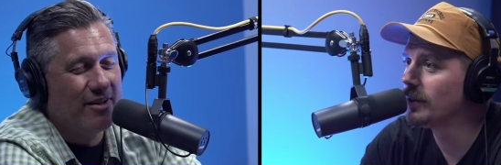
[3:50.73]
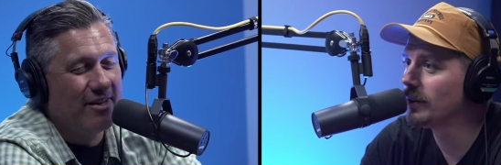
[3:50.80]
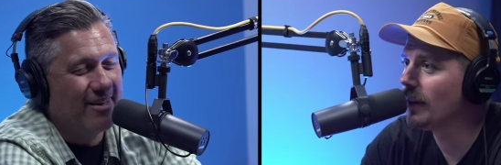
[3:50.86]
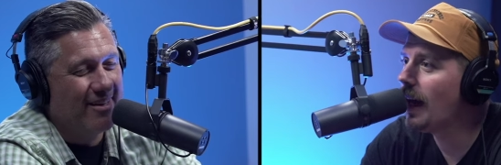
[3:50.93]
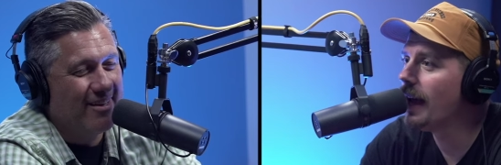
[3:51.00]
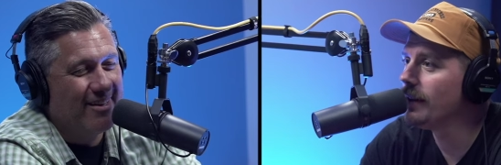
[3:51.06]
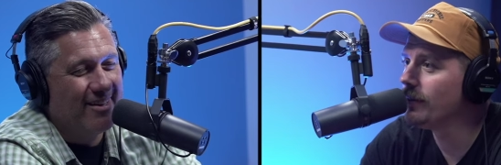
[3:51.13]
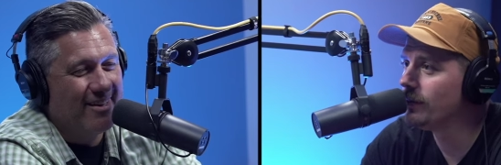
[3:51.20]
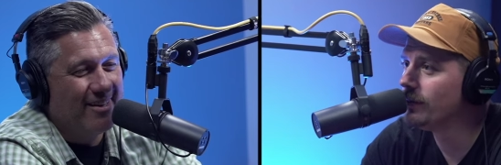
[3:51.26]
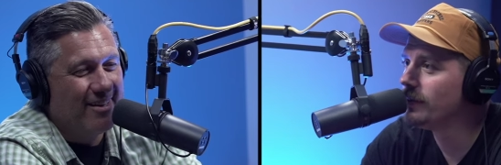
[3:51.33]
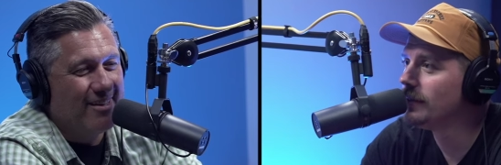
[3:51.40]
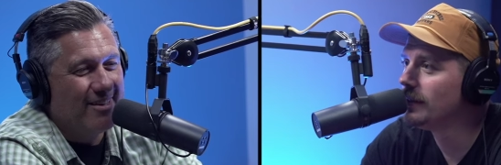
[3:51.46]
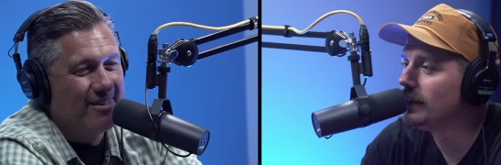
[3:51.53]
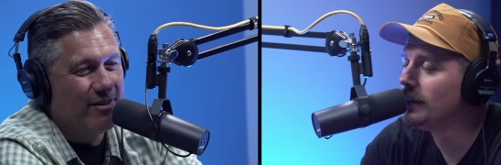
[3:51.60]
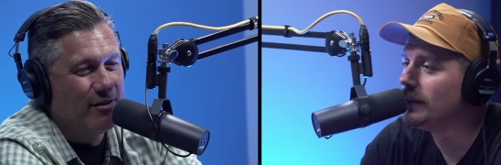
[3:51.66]
Speaker 1: of your
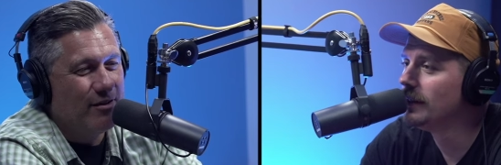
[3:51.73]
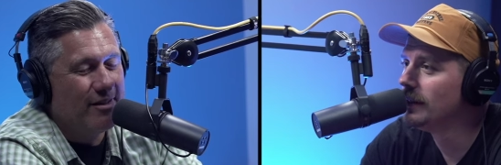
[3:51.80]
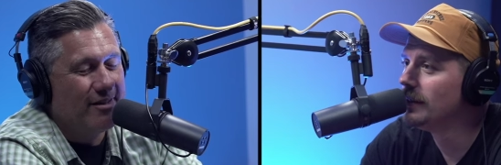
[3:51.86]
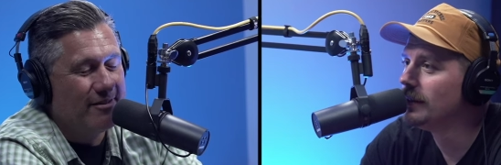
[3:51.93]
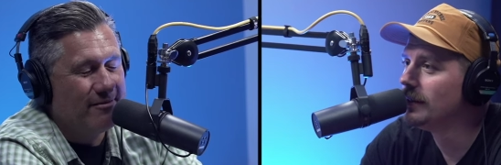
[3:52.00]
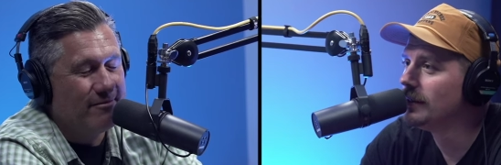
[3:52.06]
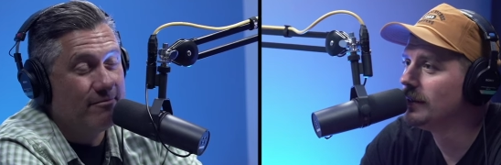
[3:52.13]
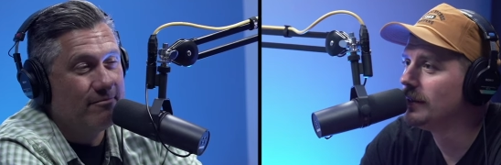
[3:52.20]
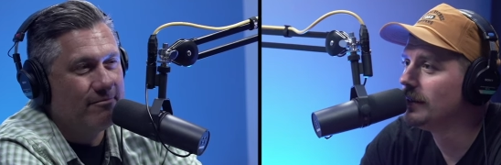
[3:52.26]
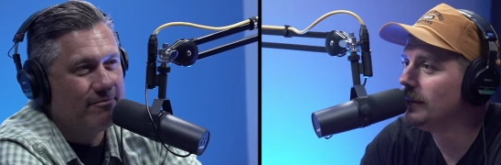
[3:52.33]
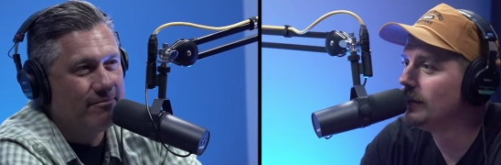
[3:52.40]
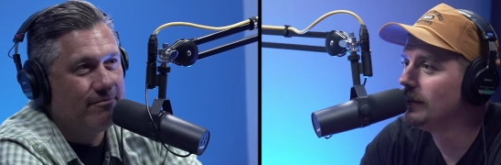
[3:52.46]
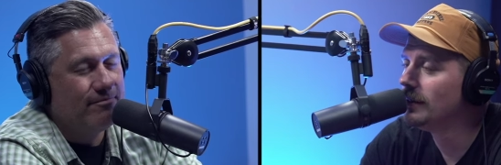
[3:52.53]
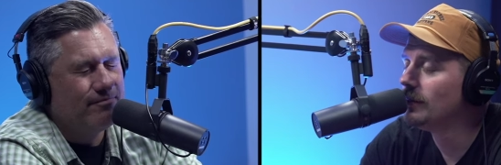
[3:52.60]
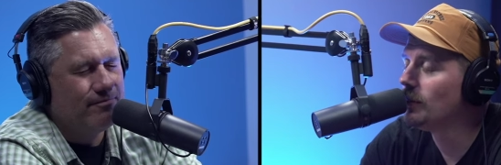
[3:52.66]
life totally.
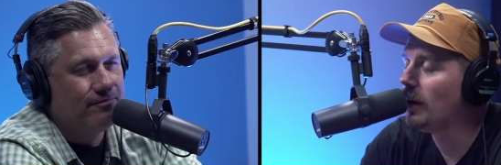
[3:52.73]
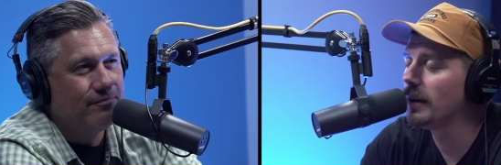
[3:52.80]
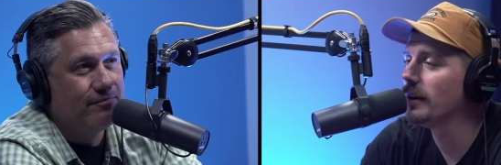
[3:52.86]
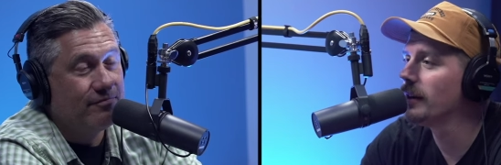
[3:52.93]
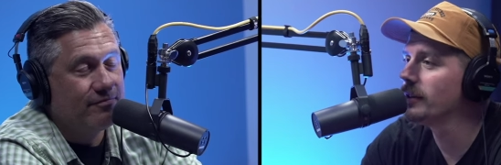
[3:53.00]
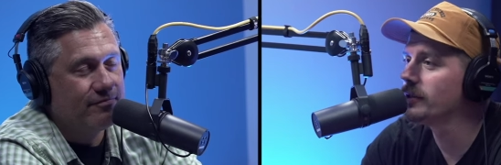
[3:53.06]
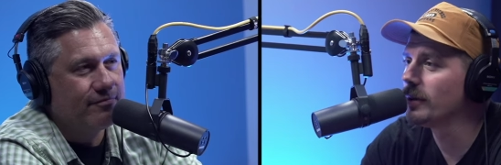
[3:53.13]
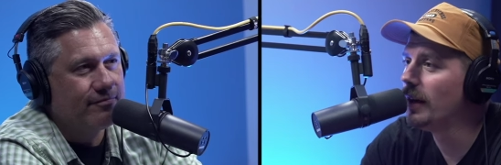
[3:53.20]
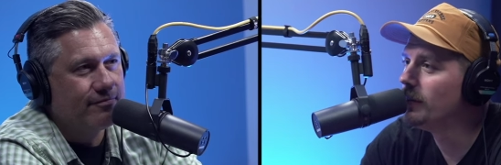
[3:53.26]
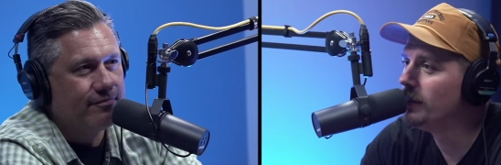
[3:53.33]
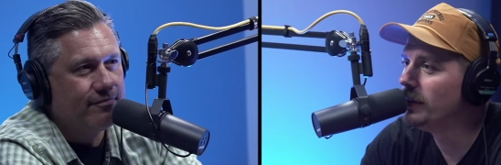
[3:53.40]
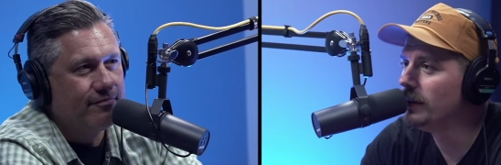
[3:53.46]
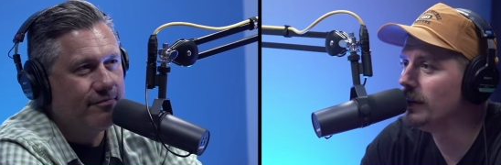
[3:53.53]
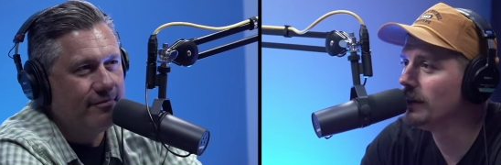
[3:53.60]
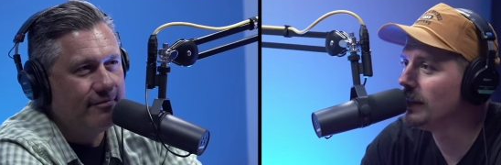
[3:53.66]
walking on a
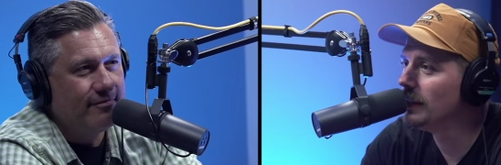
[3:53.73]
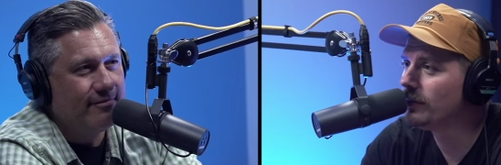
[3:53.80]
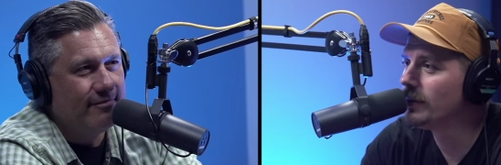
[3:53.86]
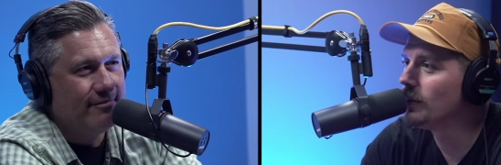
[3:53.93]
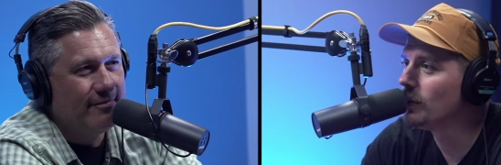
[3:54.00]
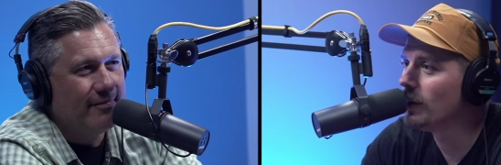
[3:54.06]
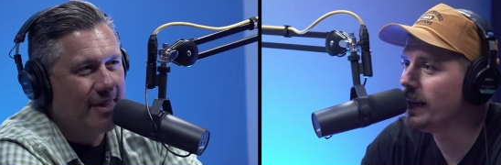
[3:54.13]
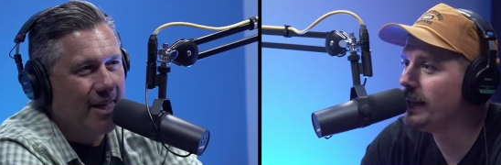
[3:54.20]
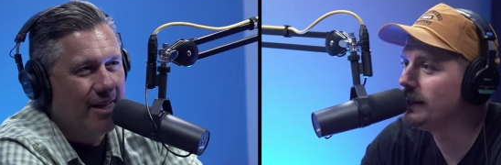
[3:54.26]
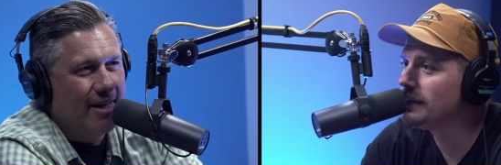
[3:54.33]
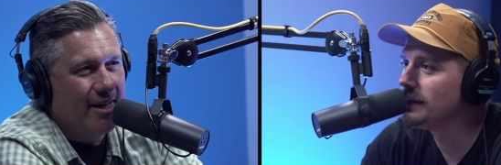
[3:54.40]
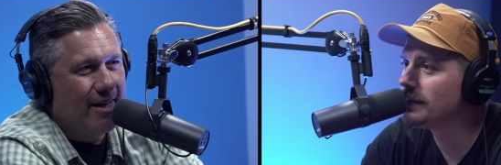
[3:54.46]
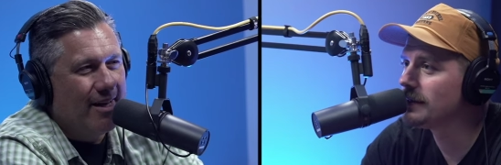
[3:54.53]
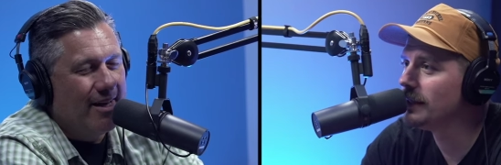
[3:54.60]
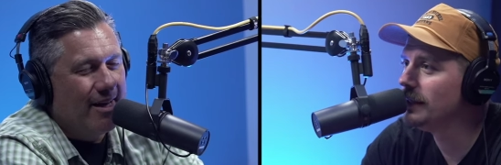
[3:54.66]
treadmill, lifting
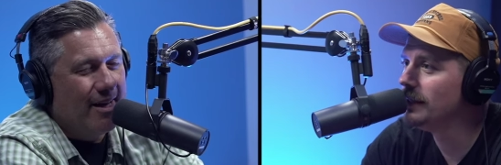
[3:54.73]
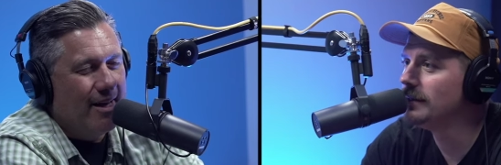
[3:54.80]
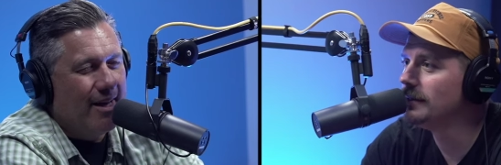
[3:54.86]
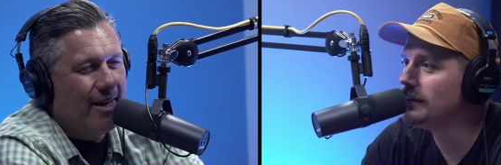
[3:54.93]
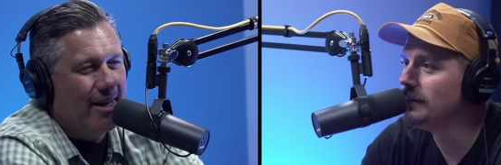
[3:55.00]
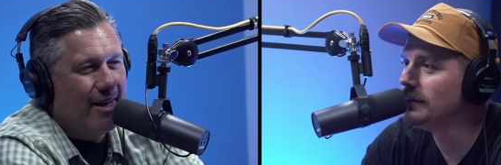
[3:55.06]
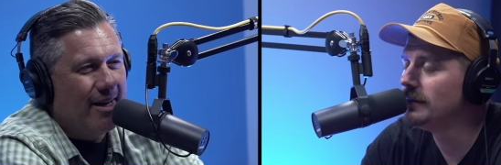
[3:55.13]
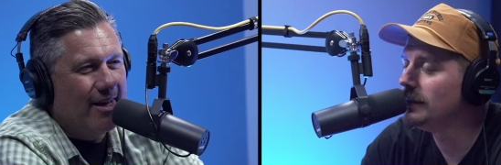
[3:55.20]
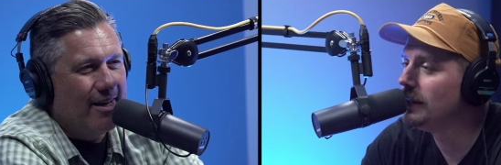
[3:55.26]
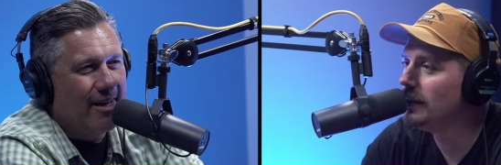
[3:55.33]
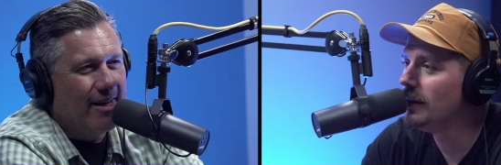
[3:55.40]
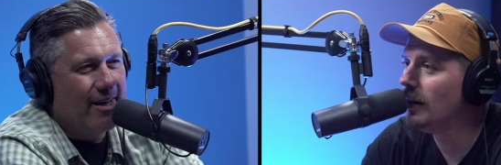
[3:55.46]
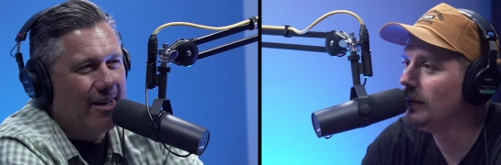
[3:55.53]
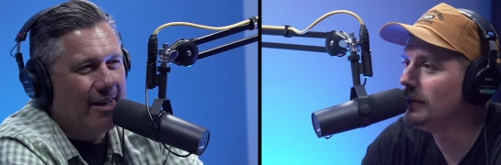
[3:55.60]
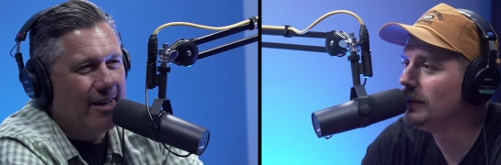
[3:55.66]
weights, eating? You
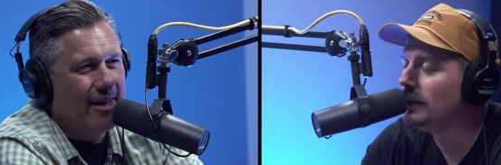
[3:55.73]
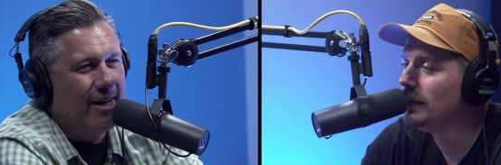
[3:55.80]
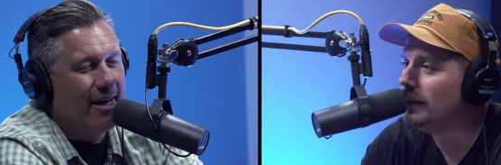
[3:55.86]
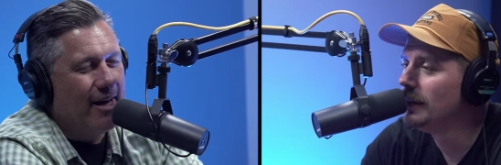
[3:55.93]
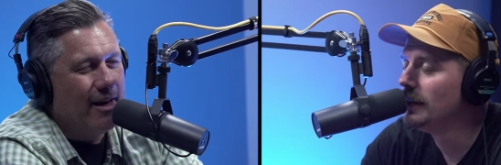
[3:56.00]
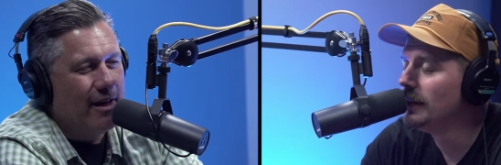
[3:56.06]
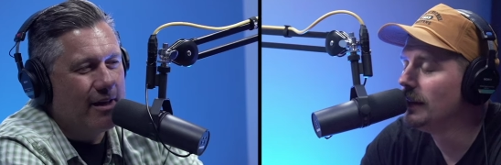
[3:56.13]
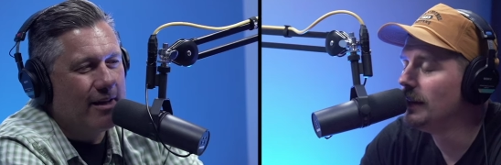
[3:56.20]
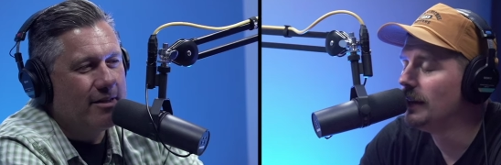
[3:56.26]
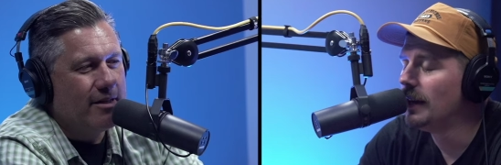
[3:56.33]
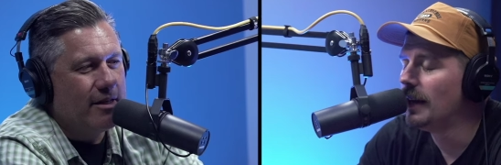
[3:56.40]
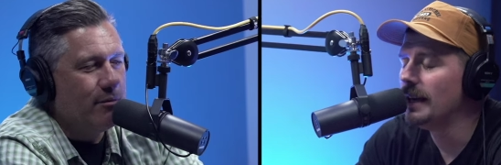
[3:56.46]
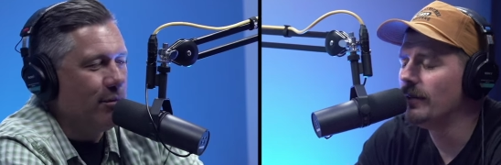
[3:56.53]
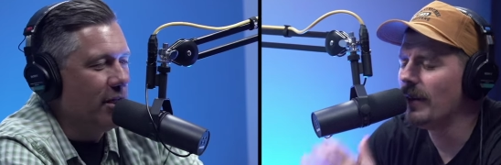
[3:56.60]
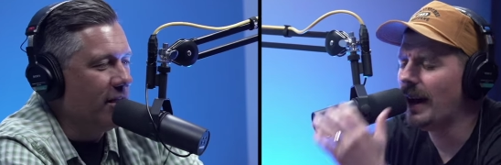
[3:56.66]
know, Yeah, I I
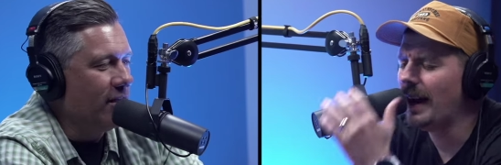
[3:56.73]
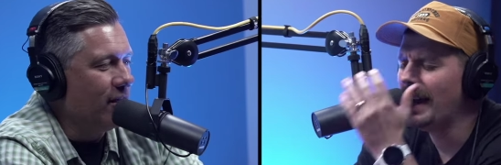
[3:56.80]
tend to if be a